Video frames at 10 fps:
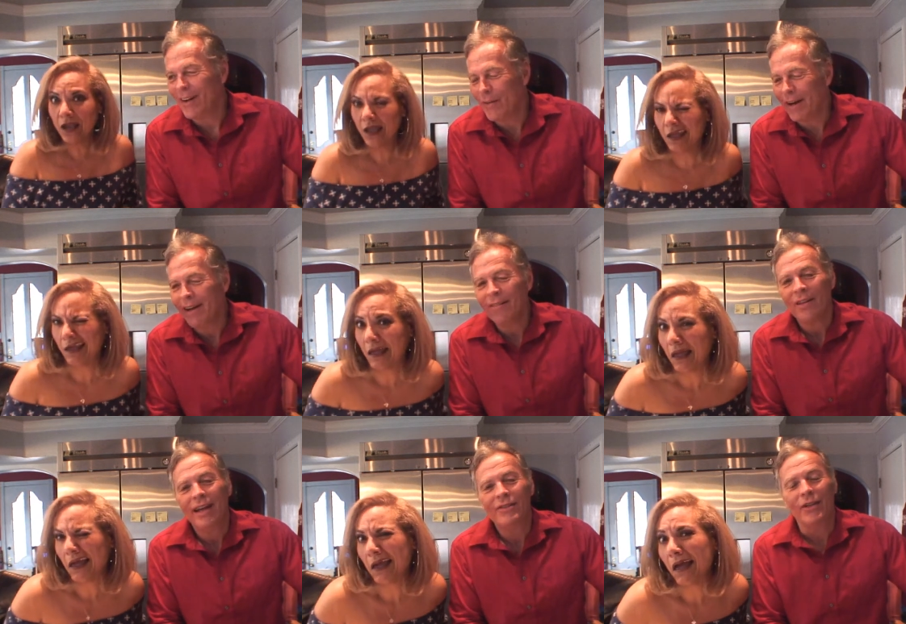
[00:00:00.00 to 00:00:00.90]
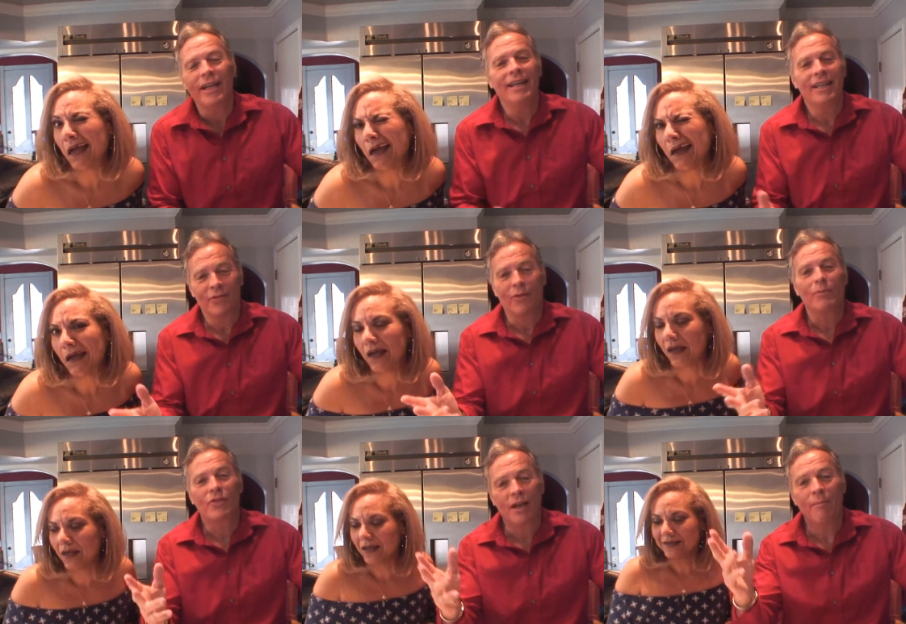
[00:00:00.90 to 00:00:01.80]
Speaker 1: don't know. She is from
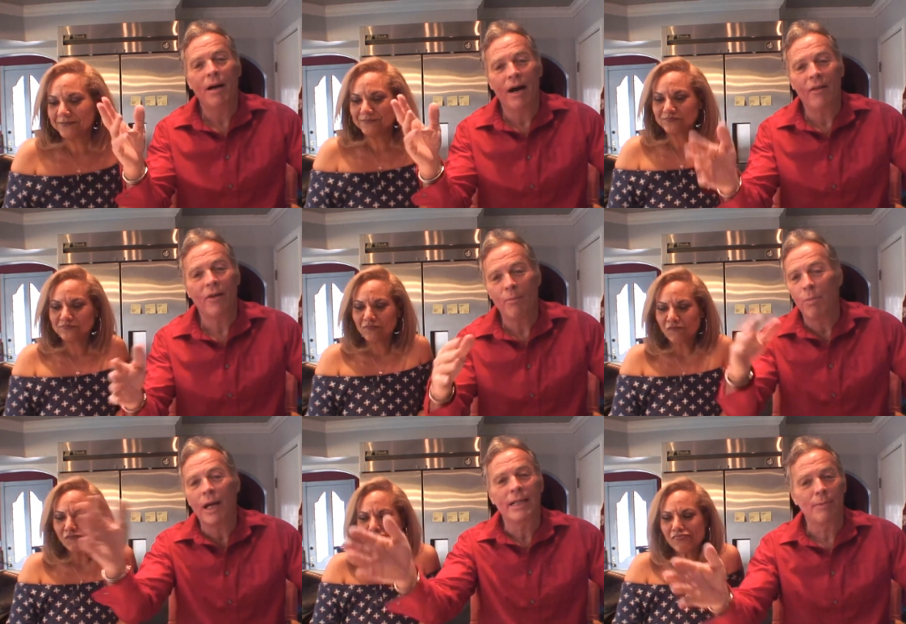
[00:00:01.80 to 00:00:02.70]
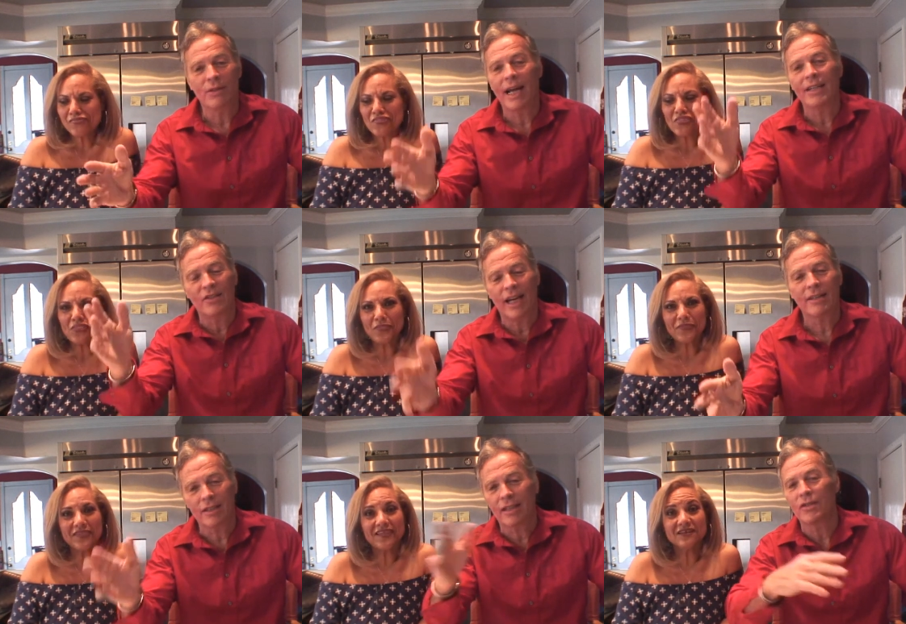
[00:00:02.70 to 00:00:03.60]
some other place besides
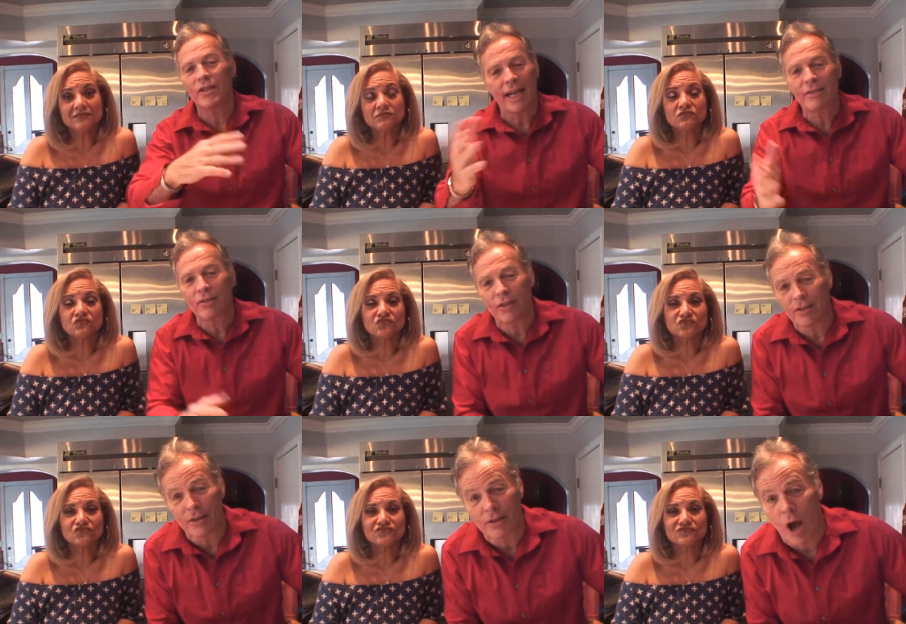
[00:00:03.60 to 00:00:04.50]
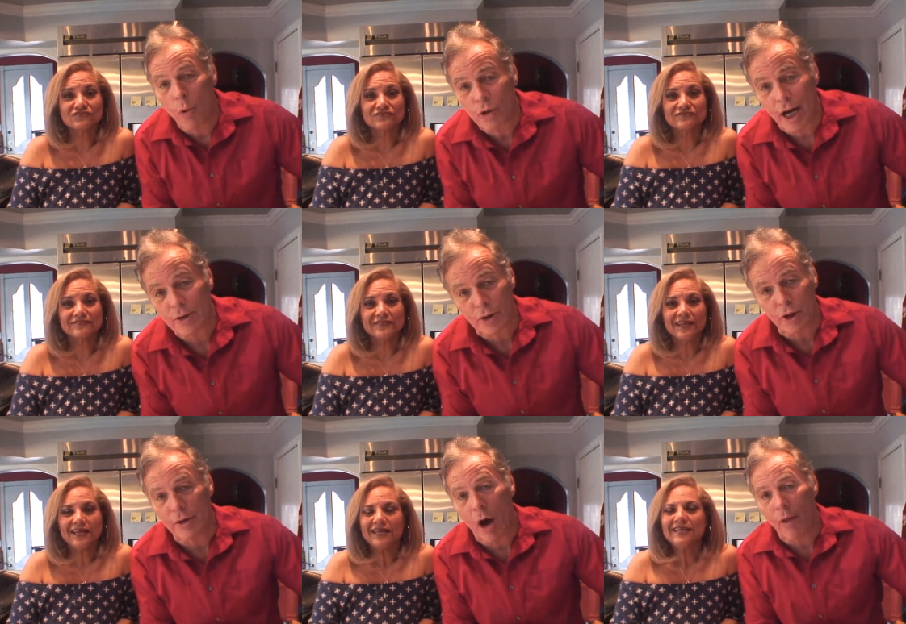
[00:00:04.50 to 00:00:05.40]
Texas because Texas is its own country.
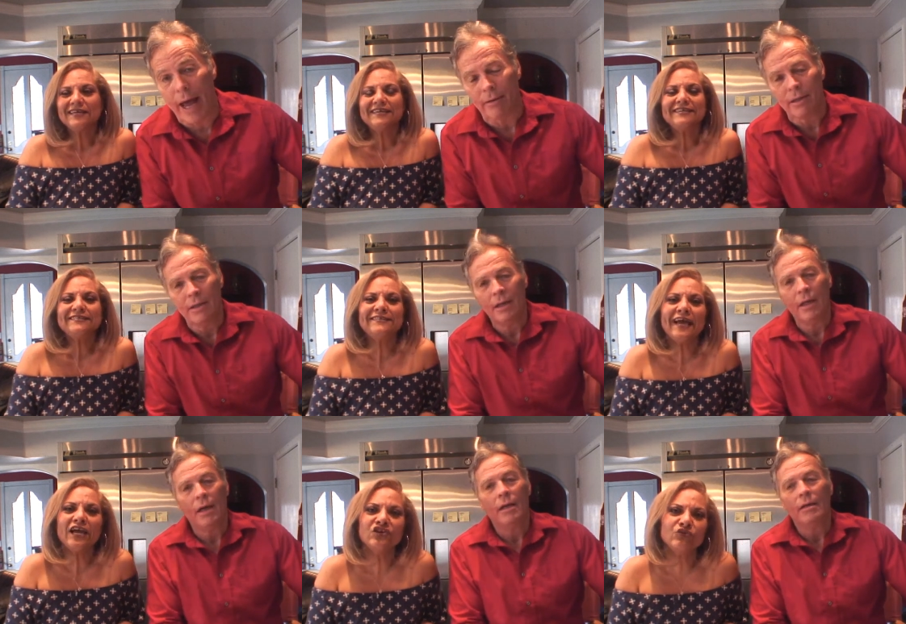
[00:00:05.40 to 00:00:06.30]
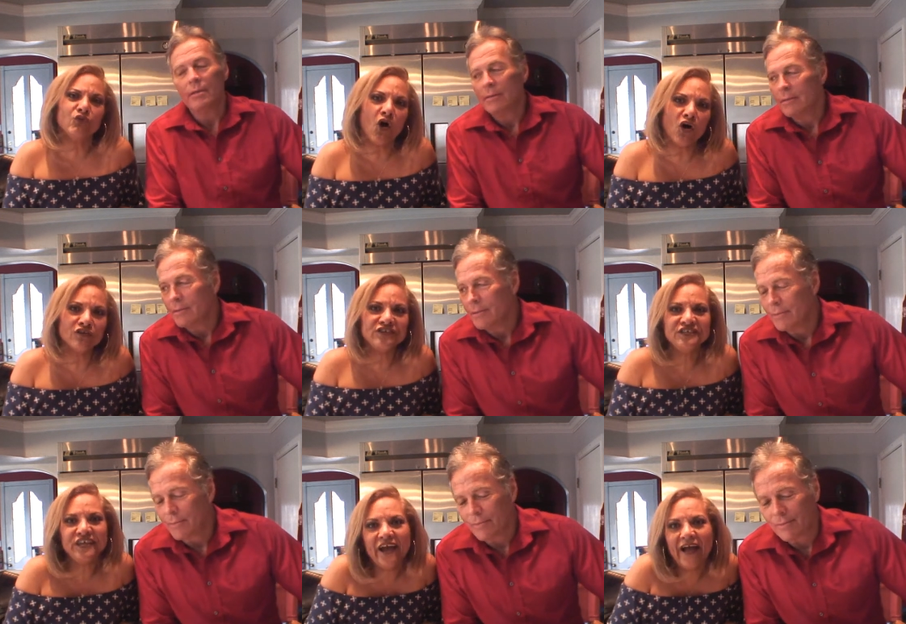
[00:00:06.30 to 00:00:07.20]
You know that.
Speaker 2: Yeah, you all.
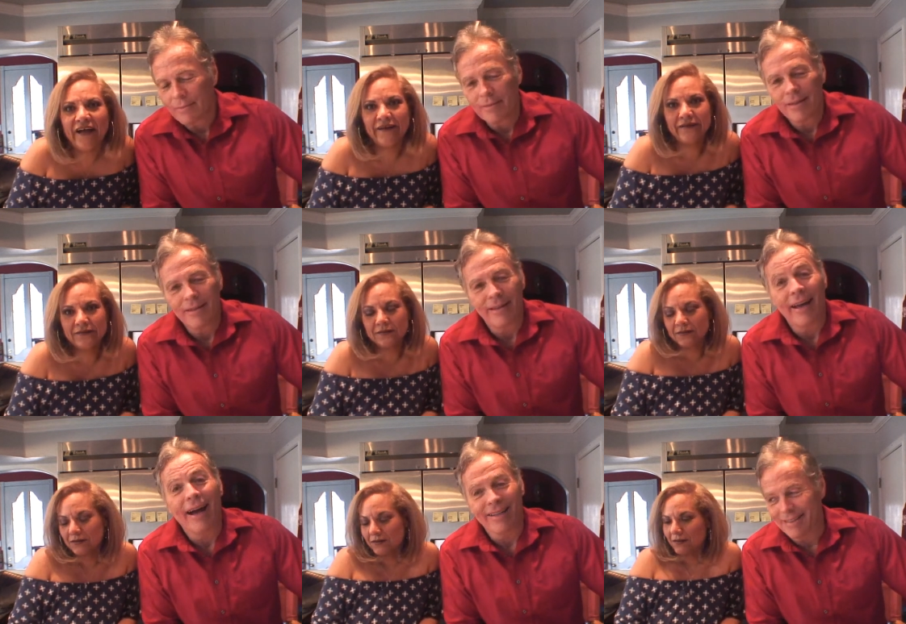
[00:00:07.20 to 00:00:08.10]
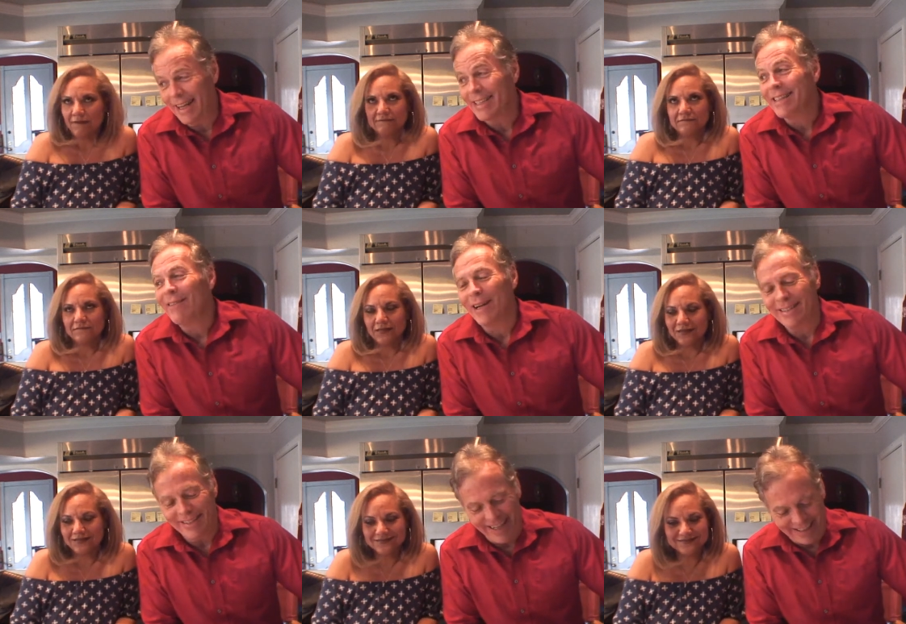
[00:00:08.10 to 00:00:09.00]
Yeehaw.
Speaker 1: Yeah, that's, that's it right
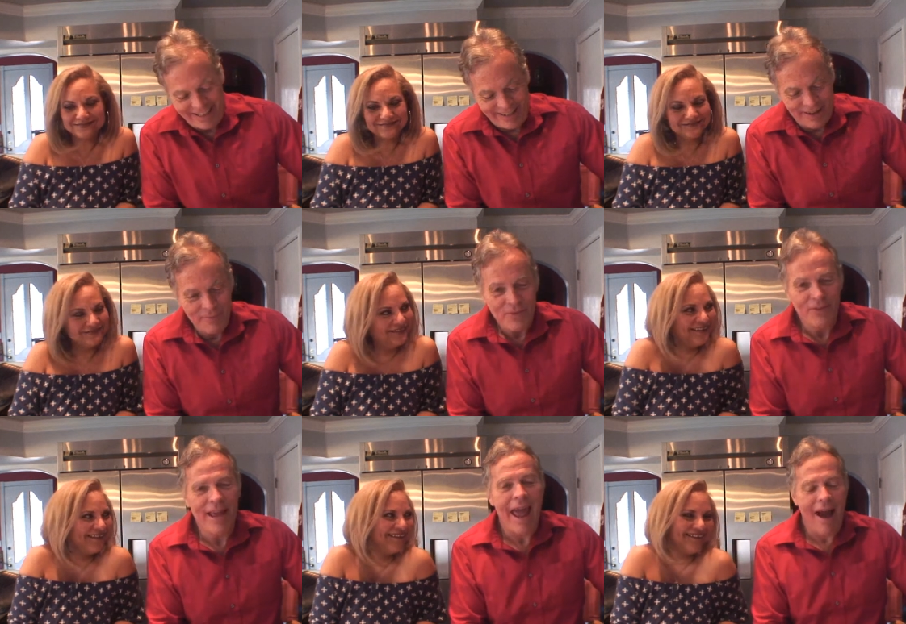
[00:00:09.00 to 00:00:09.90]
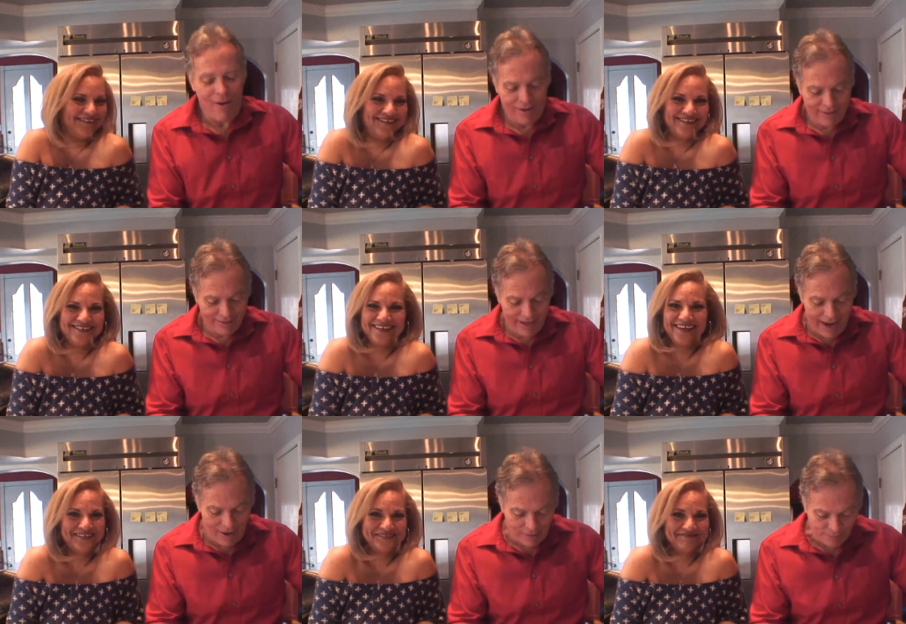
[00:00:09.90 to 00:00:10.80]
there. That's it. now,
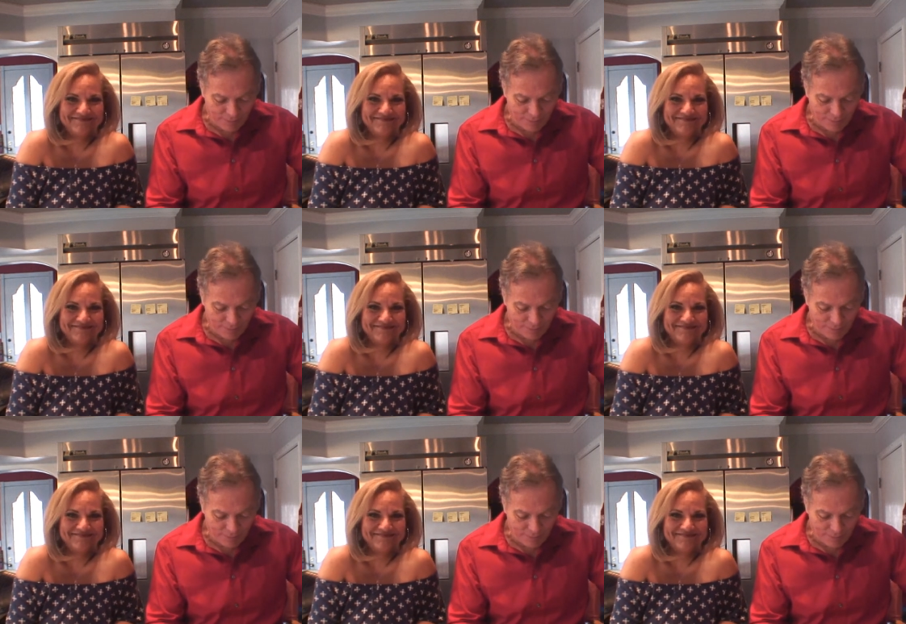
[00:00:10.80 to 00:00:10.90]
now,